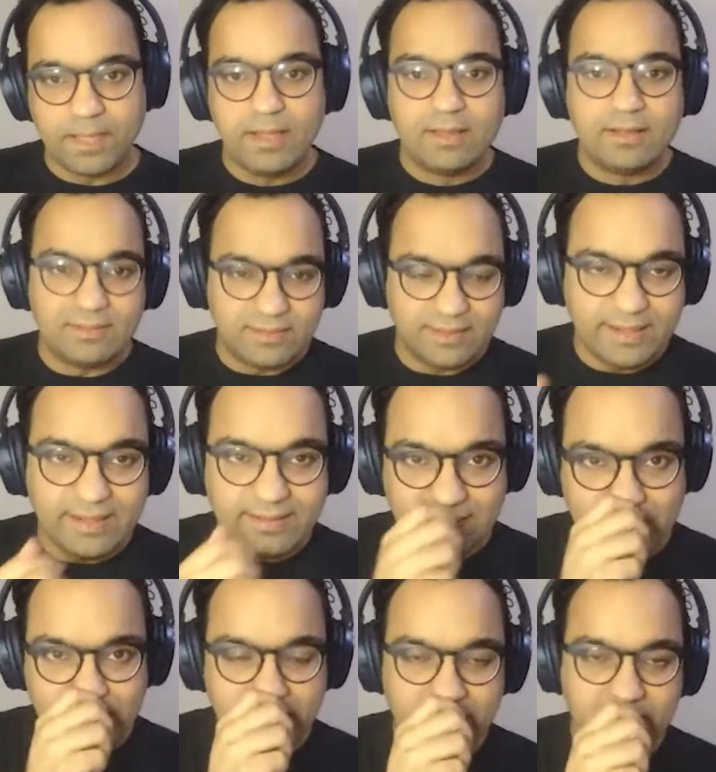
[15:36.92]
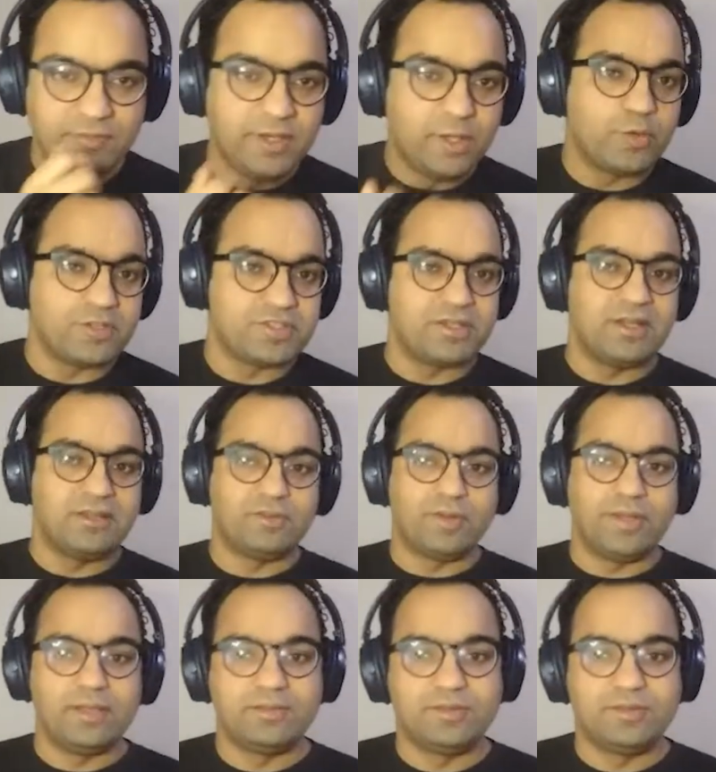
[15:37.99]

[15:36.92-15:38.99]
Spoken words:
The second example is video question answering.